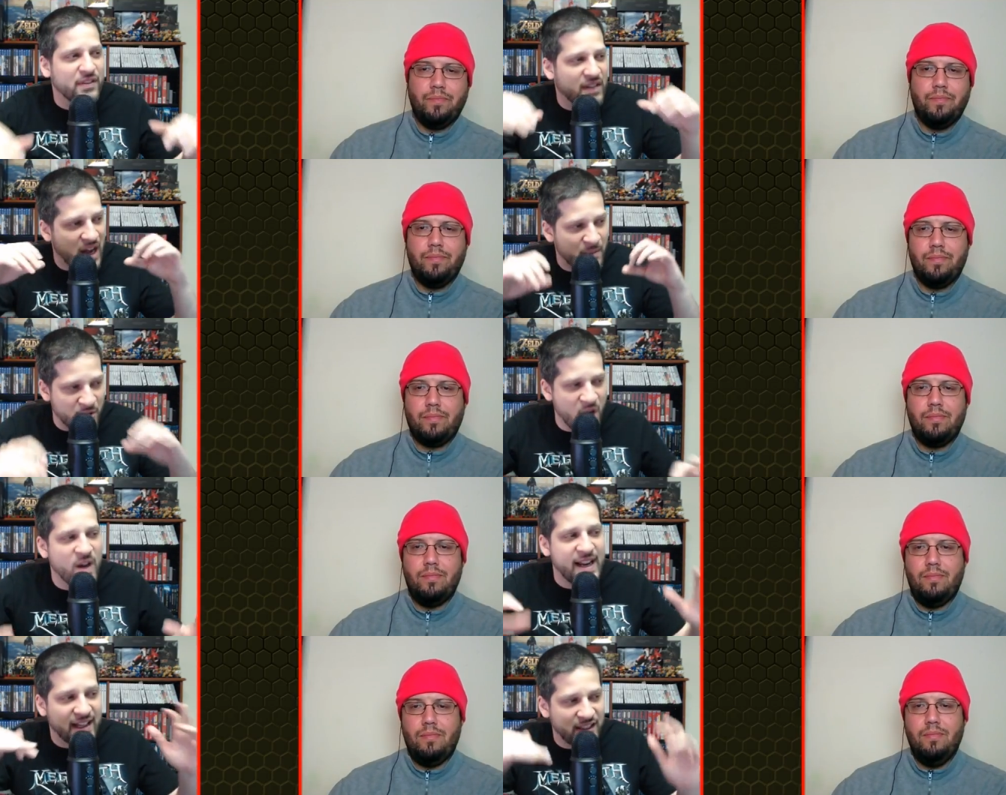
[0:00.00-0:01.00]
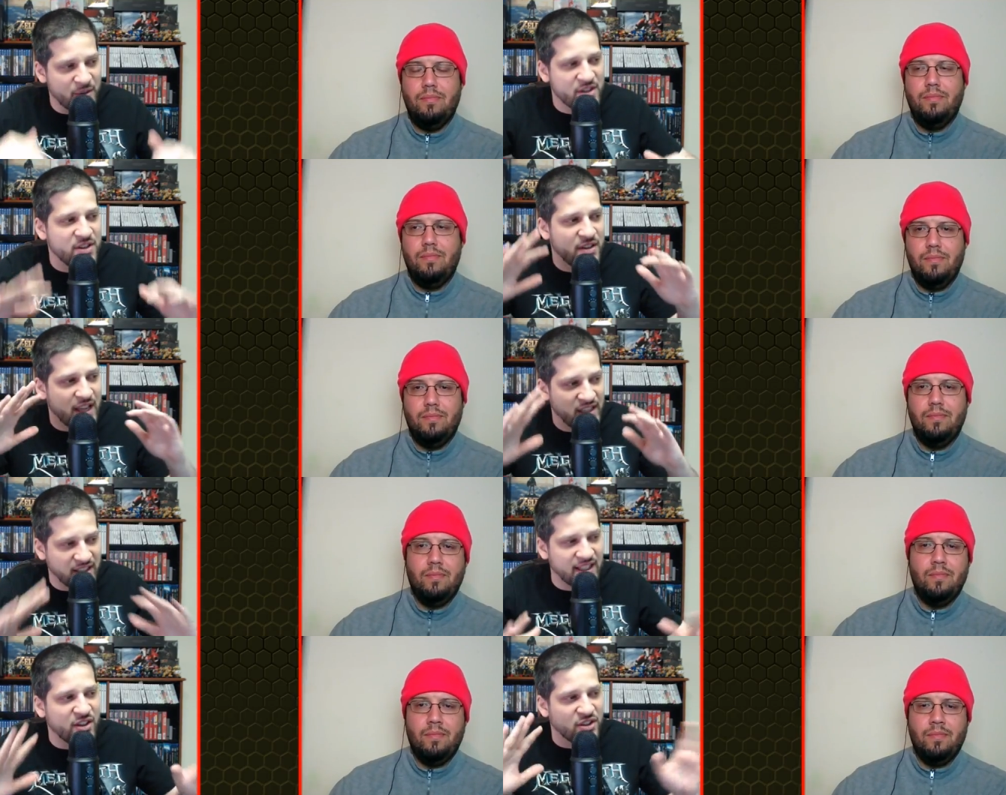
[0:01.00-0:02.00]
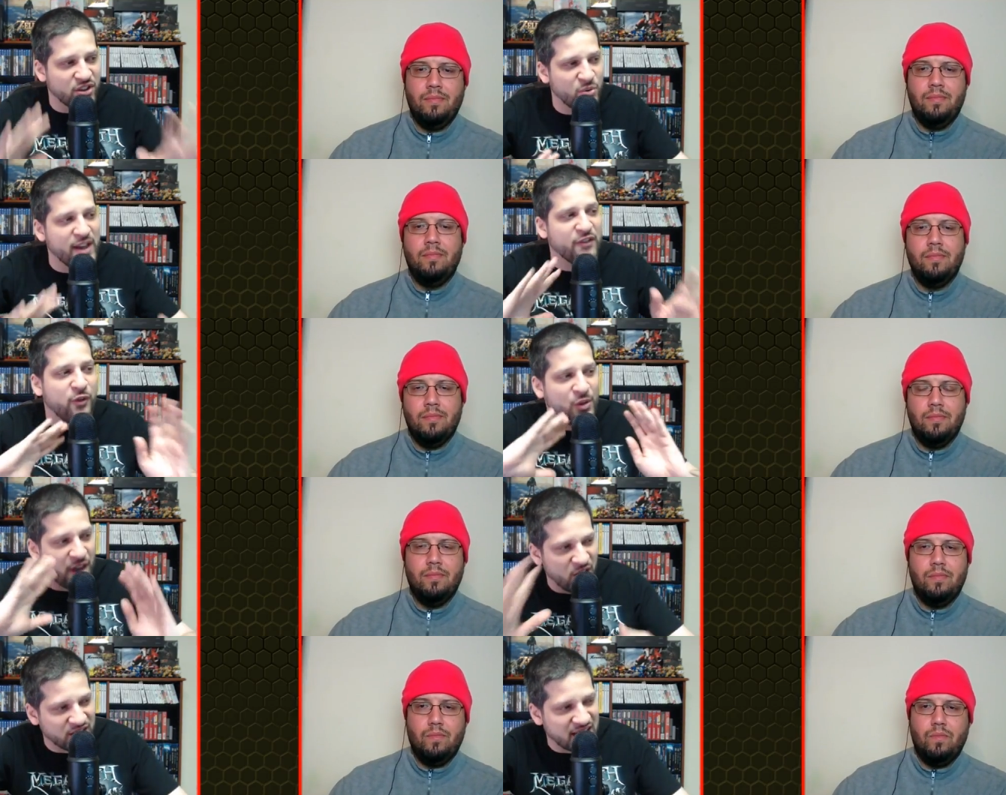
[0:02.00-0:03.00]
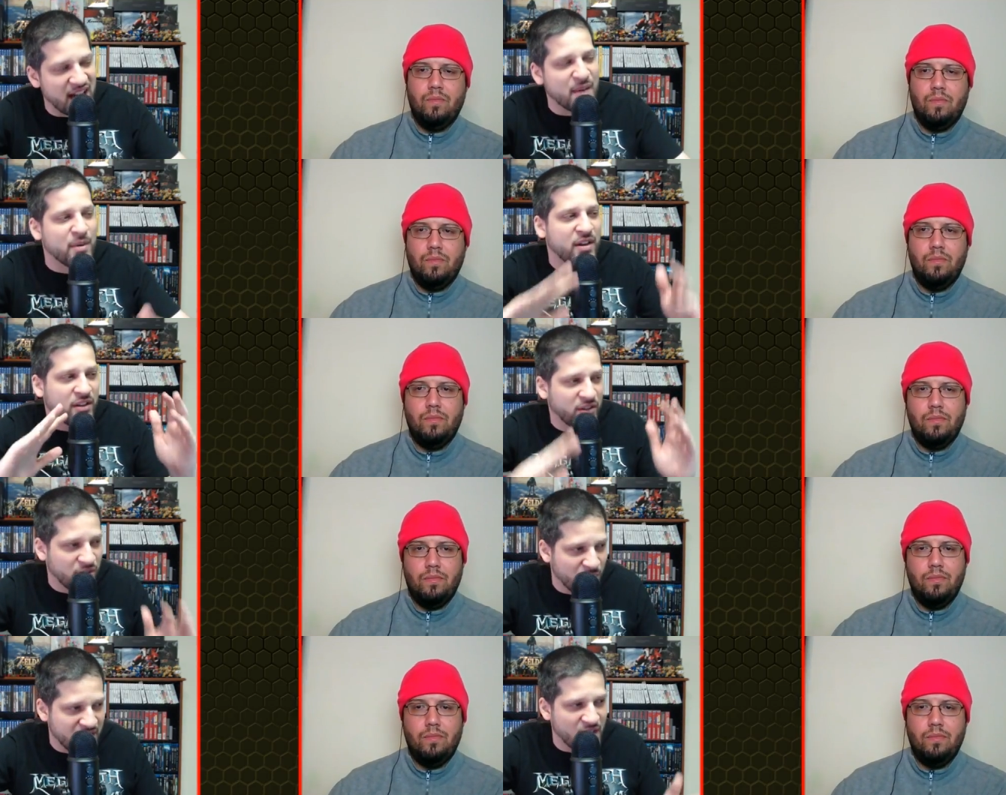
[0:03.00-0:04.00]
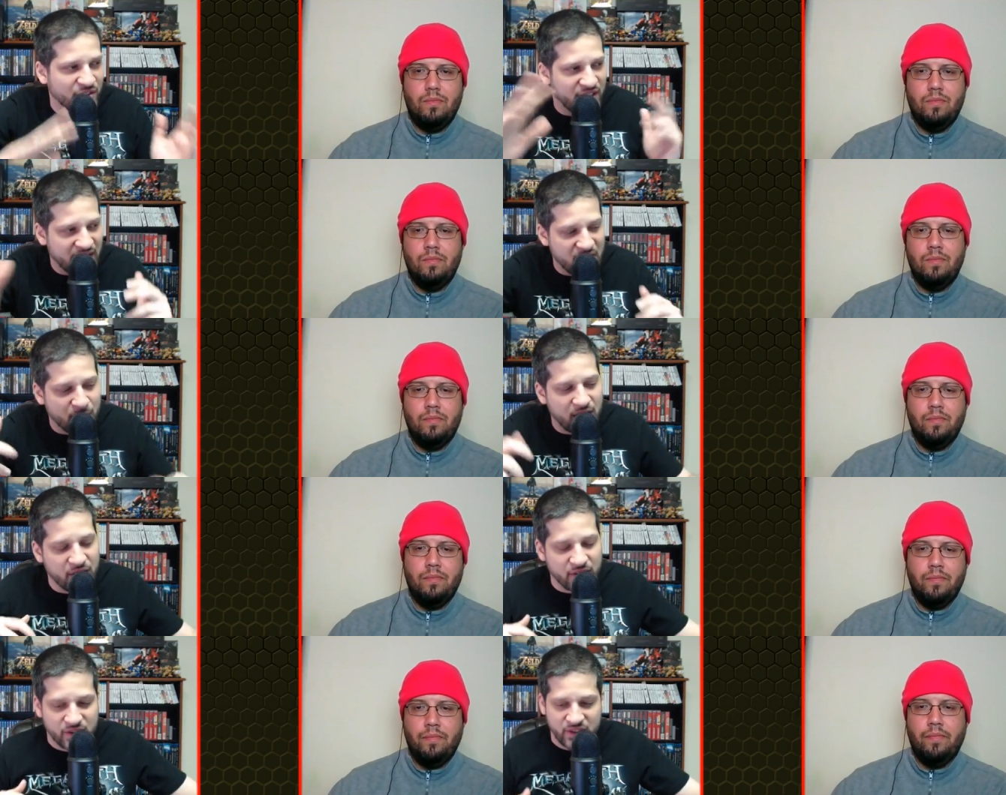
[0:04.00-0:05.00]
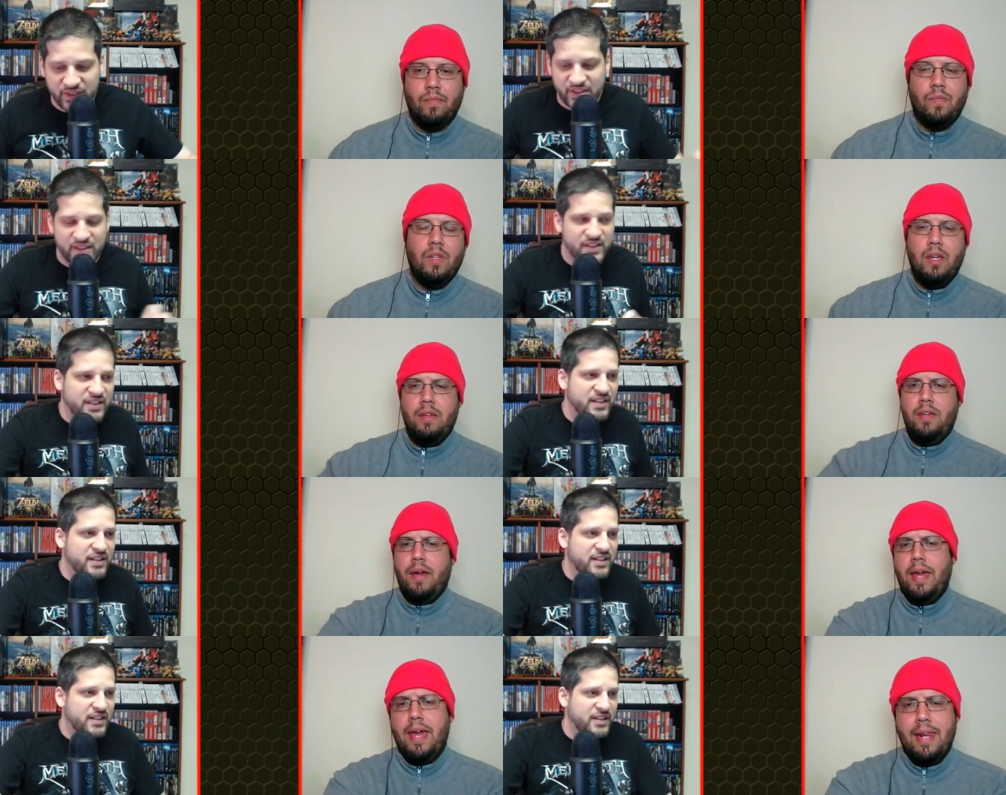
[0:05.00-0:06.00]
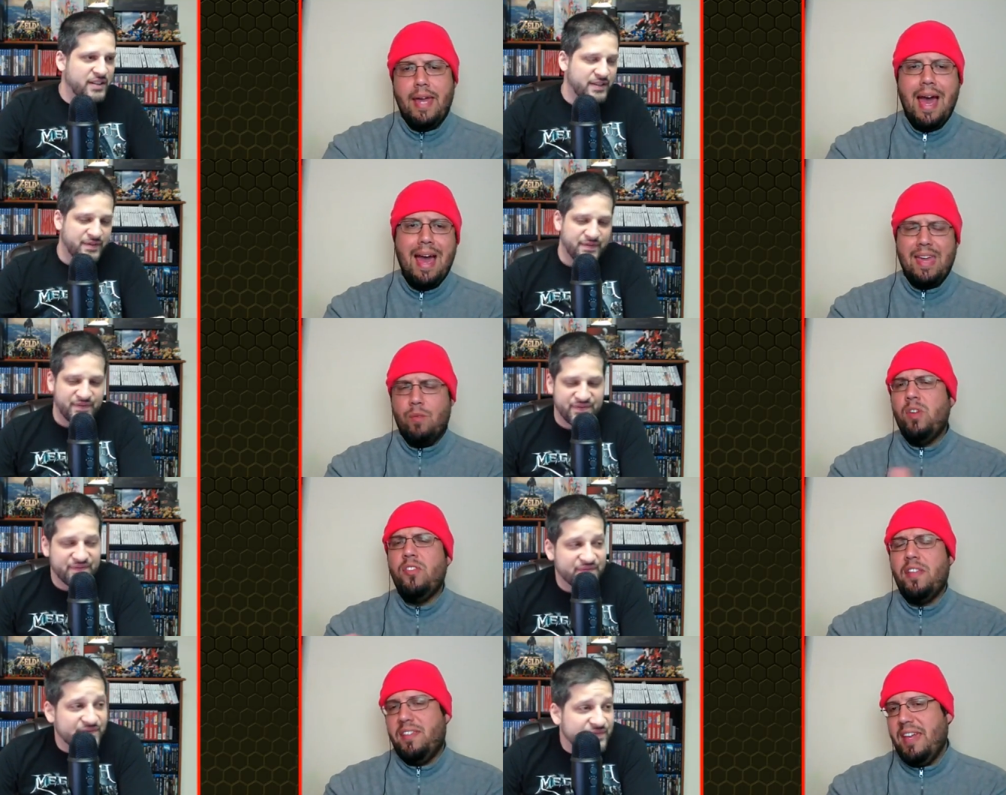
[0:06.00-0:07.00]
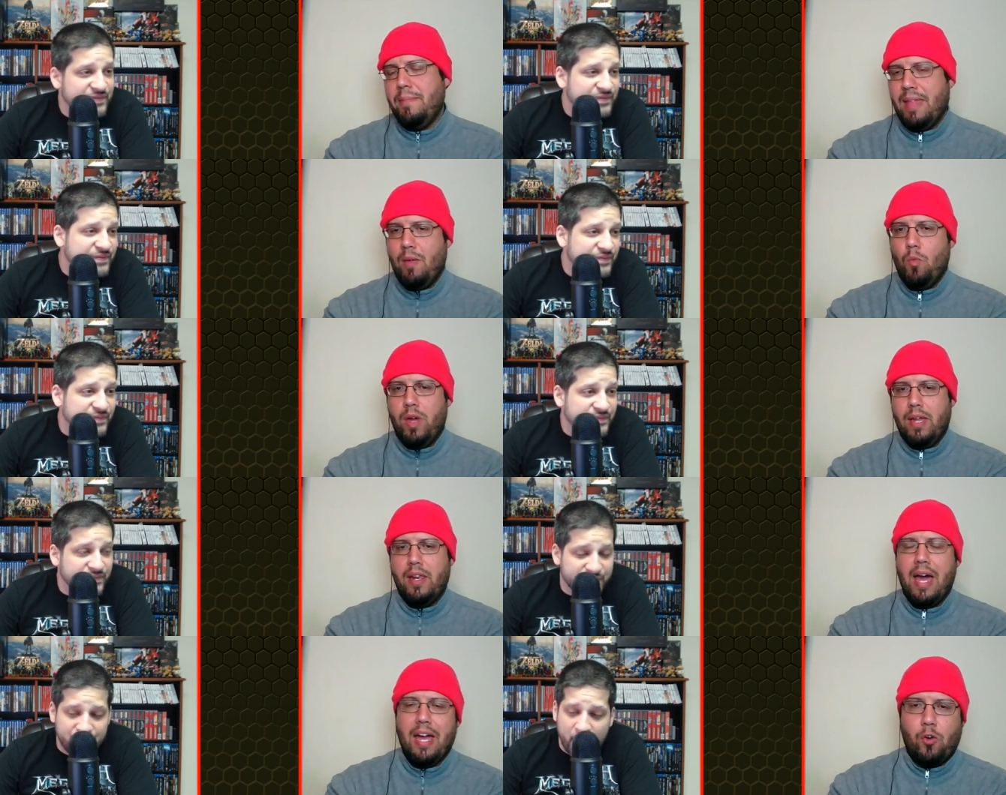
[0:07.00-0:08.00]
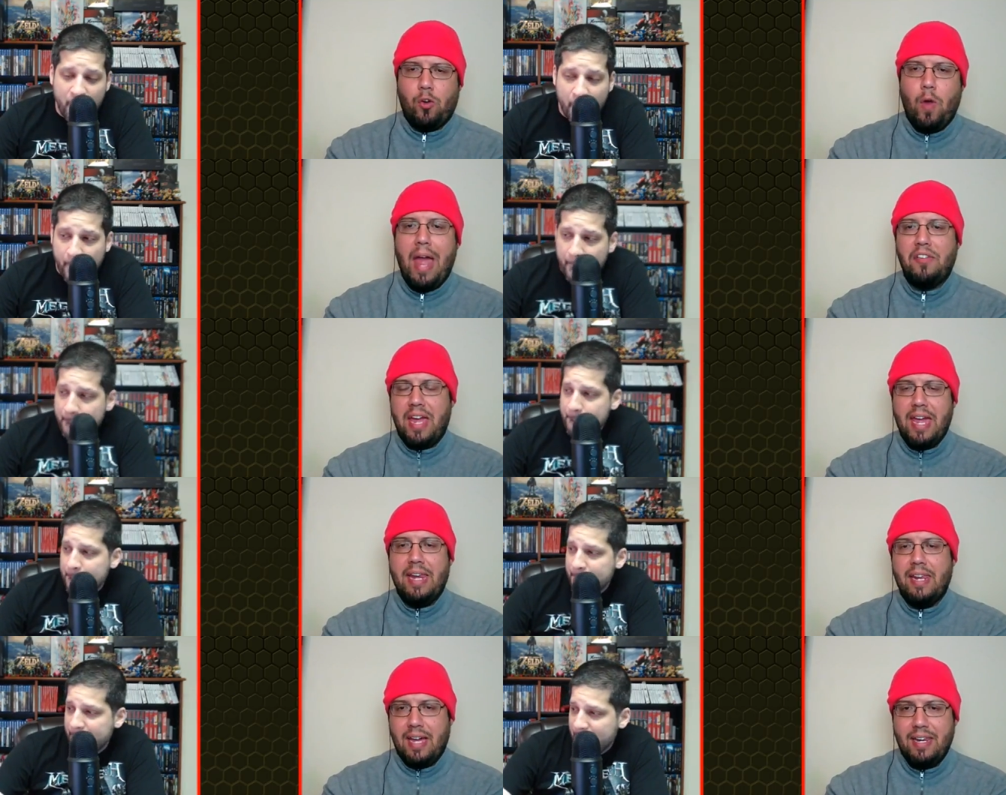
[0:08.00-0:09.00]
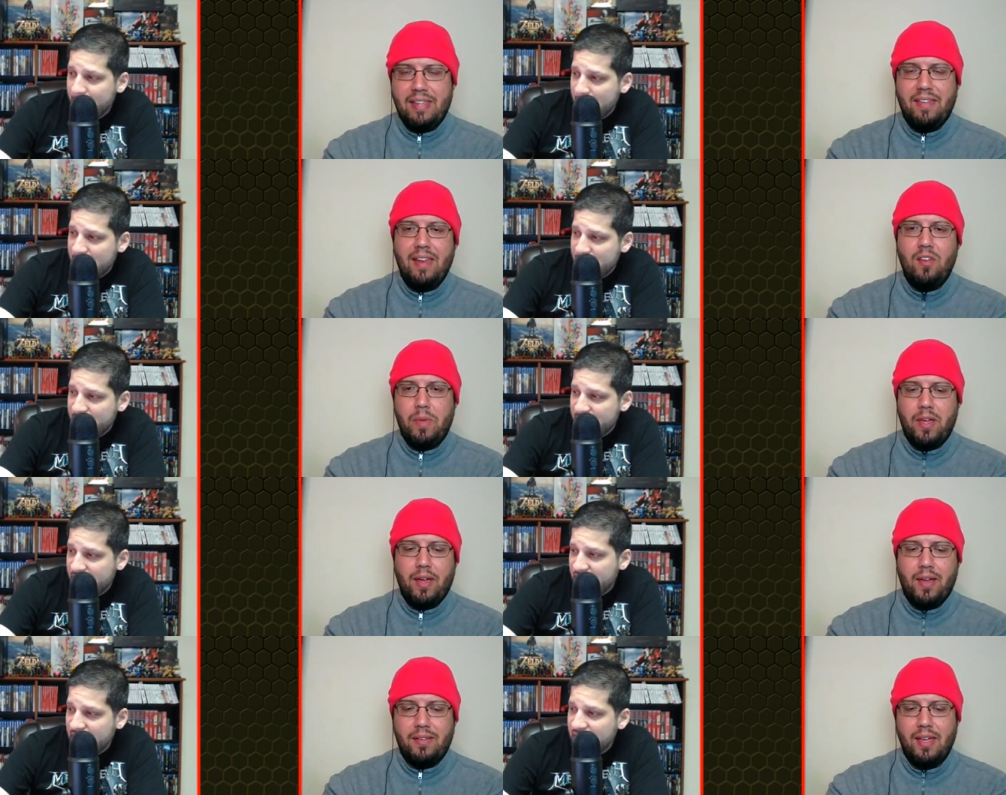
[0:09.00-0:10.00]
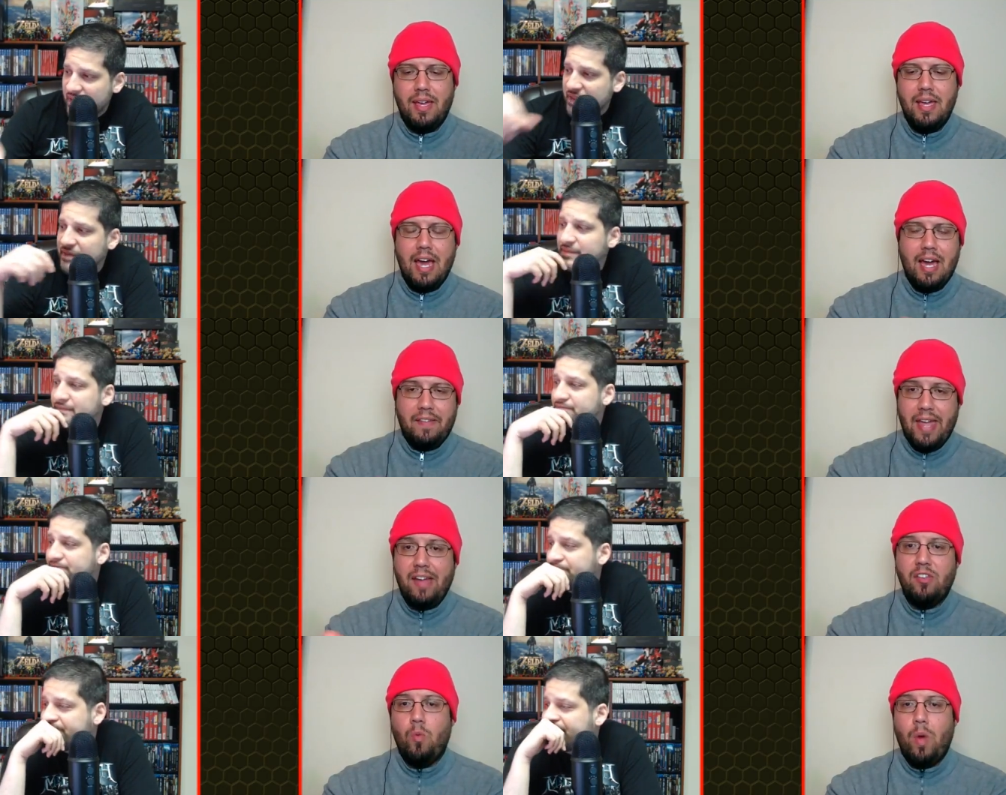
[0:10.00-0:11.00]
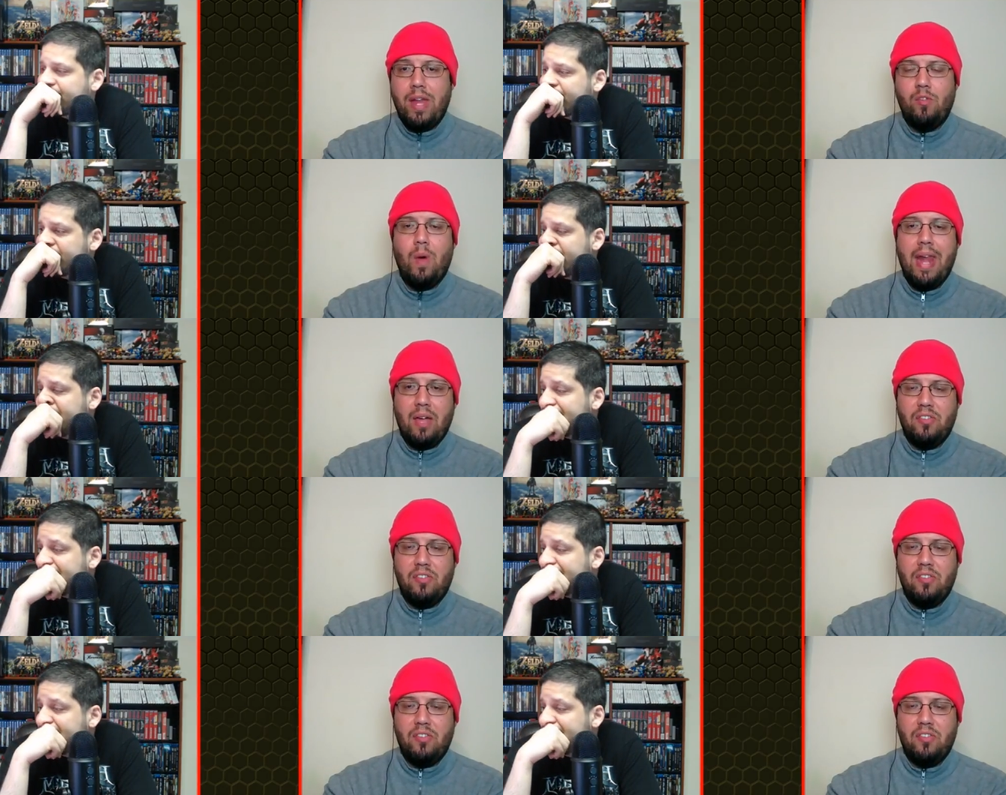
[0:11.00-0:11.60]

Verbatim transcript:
Speaker 1: I'm wrong. Activision and Nintendo is just waiting for their time to announce the game, Caleones.
Speaker 2: Yeah, and we saw the same thing with Crash and Nintendo, because they actually waited to